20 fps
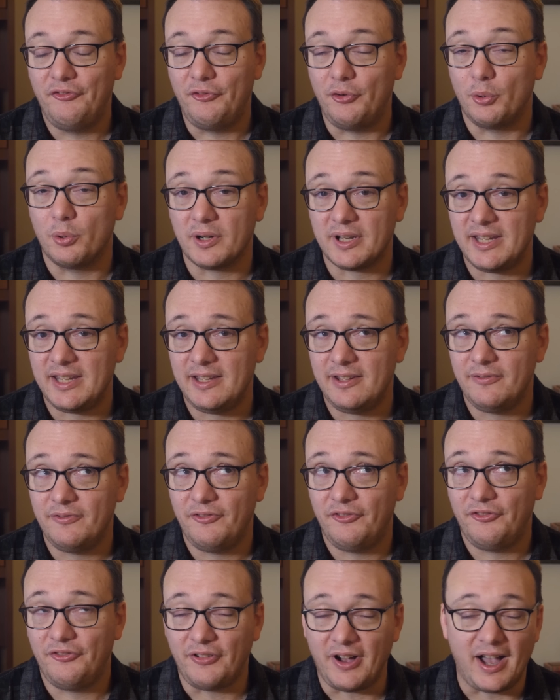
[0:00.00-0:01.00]

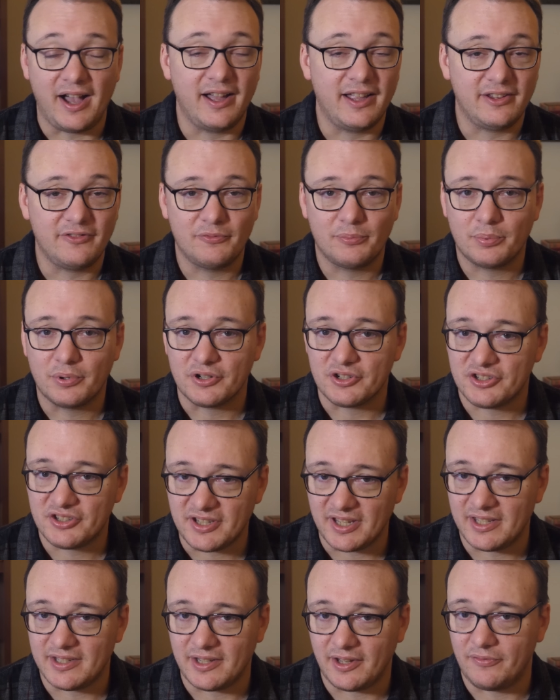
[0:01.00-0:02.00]

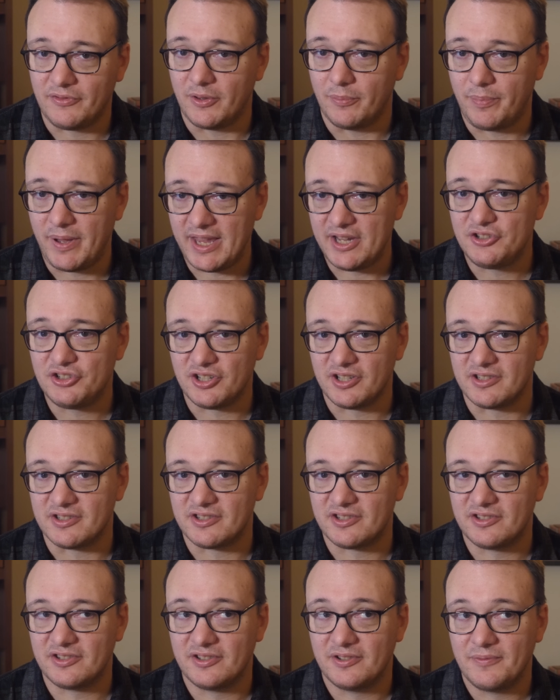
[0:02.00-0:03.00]
45% of the
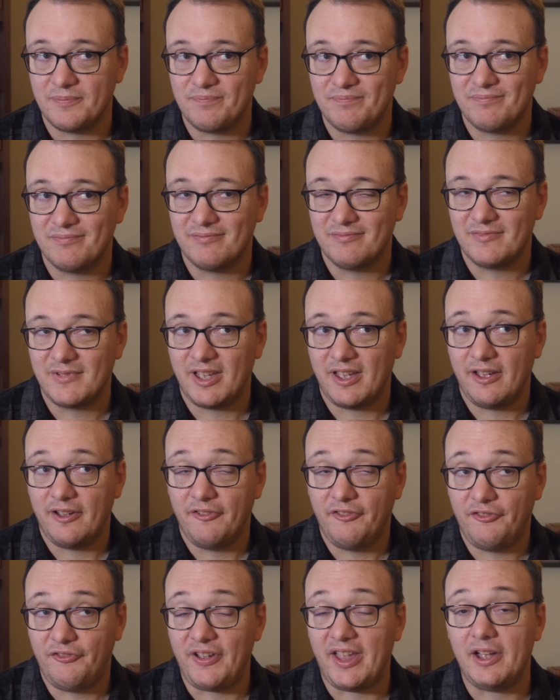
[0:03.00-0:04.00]
patients
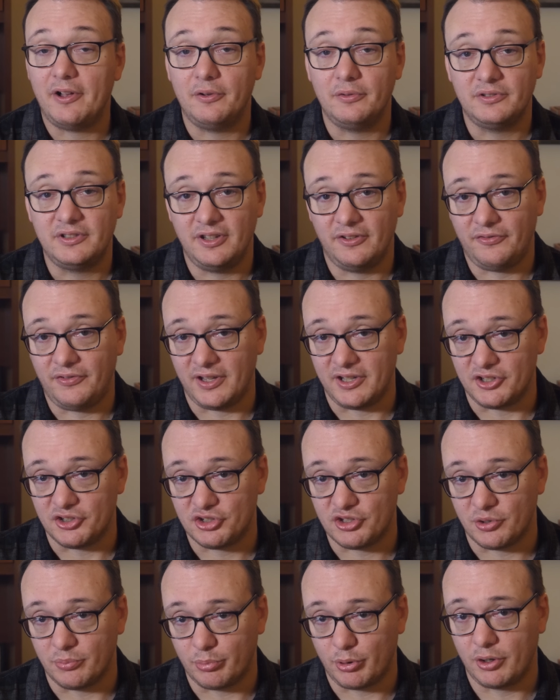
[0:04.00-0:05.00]
fail to
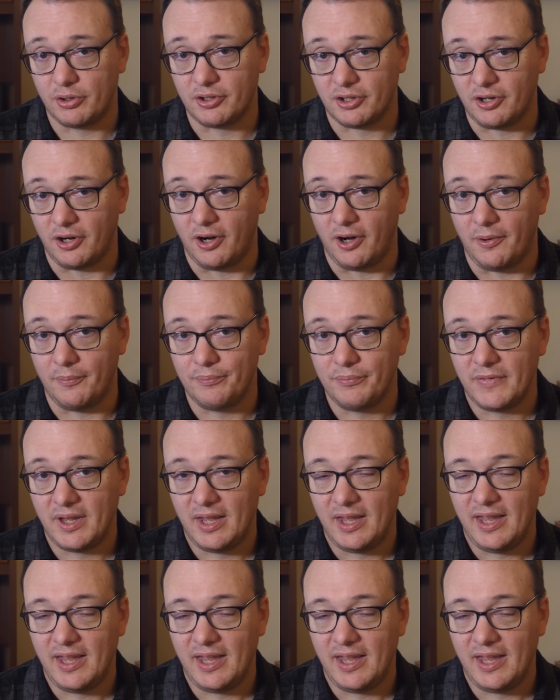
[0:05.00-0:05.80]
finish the protocol.